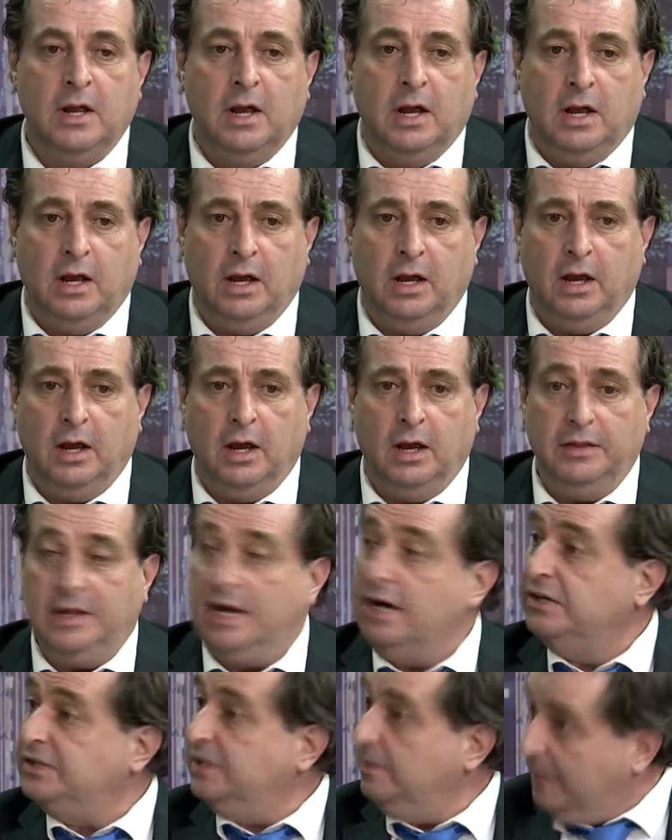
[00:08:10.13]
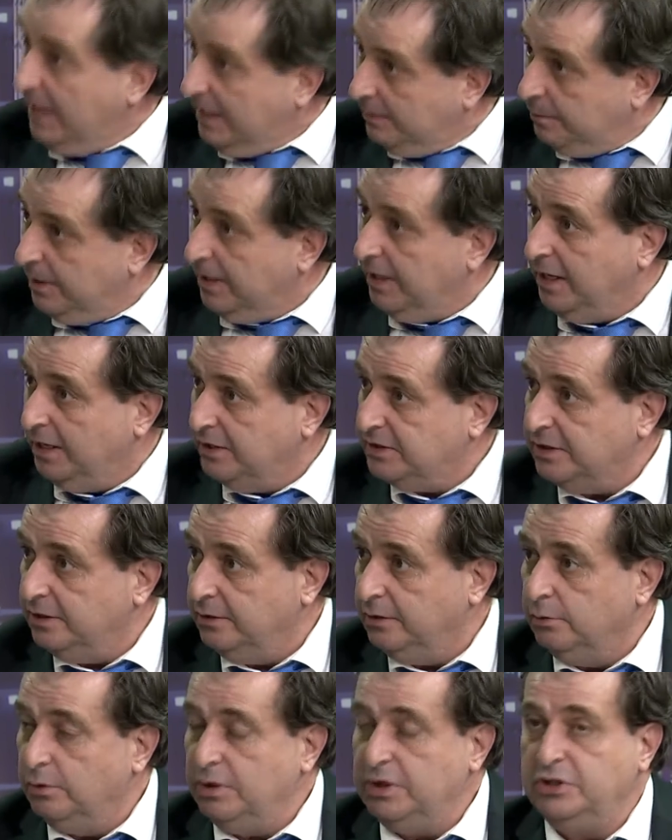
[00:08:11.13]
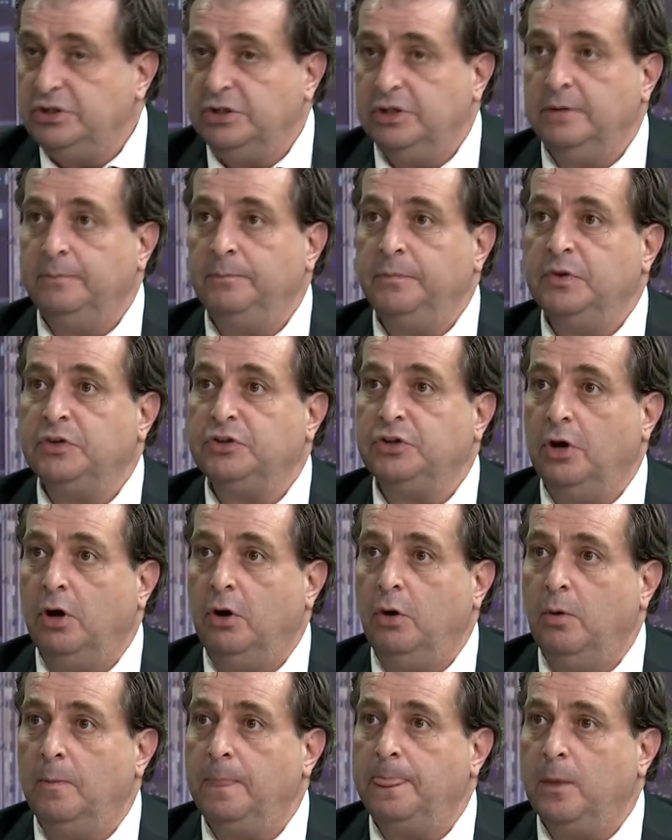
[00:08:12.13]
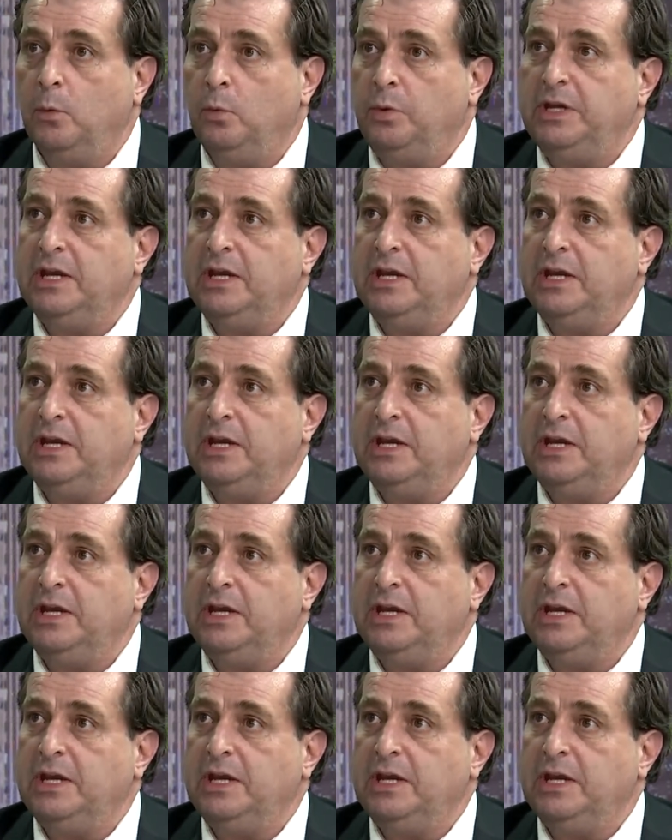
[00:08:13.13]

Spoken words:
There are cement plants in the region. So we